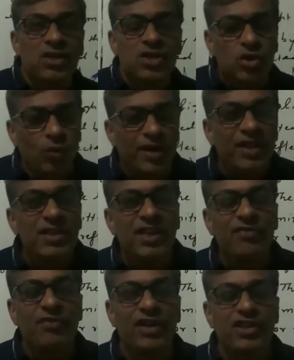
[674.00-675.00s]
So what is the
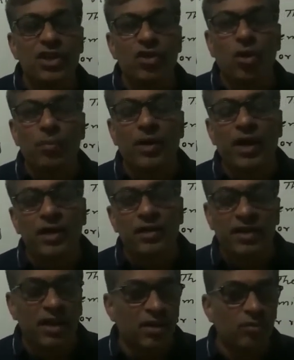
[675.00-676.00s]
reflection of light?
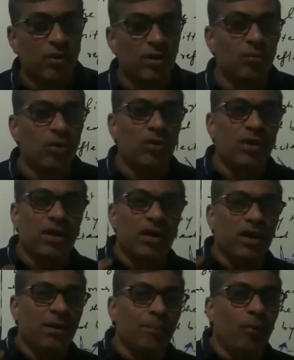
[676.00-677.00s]
Here one more
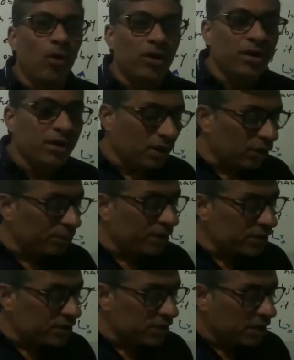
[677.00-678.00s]
important term
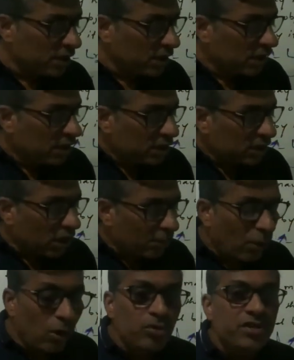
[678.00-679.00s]
is the
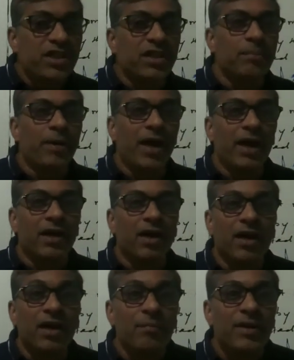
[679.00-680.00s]
bouncing back,
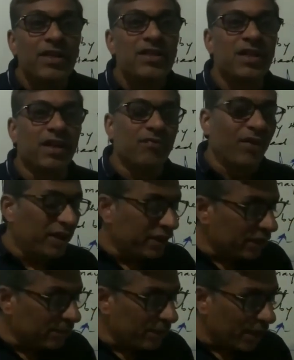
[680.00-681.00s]
or it means
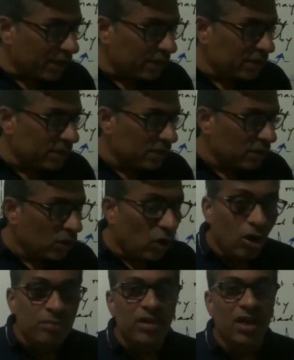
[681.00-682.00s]
reflecting back
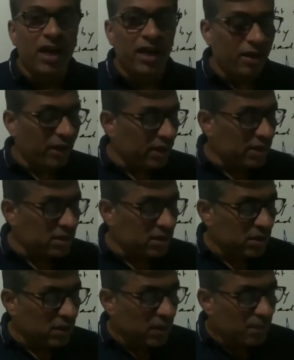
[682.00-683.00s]
of the light
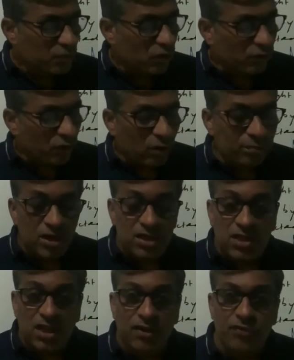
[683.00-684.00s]
rays from the
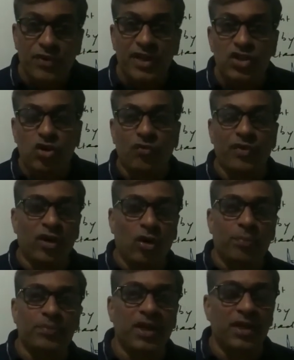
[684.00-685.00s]
surface of an
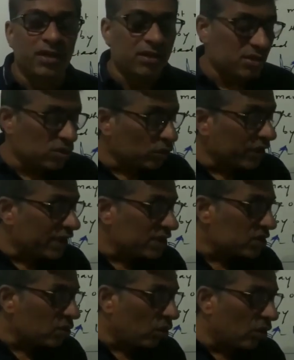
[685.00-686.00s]
object. So that
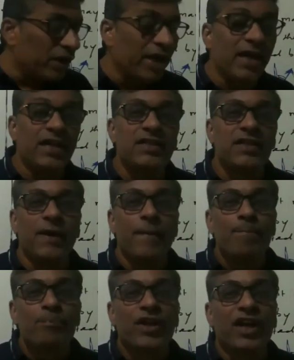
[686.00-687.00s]
is called as
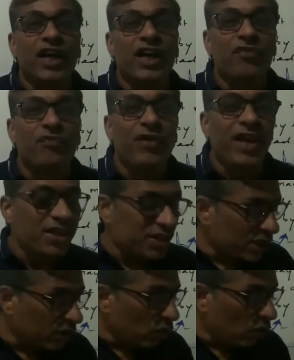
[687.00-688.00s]

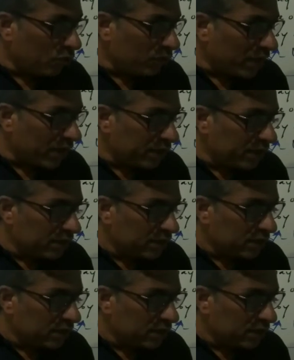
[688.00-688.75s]
reflection of light.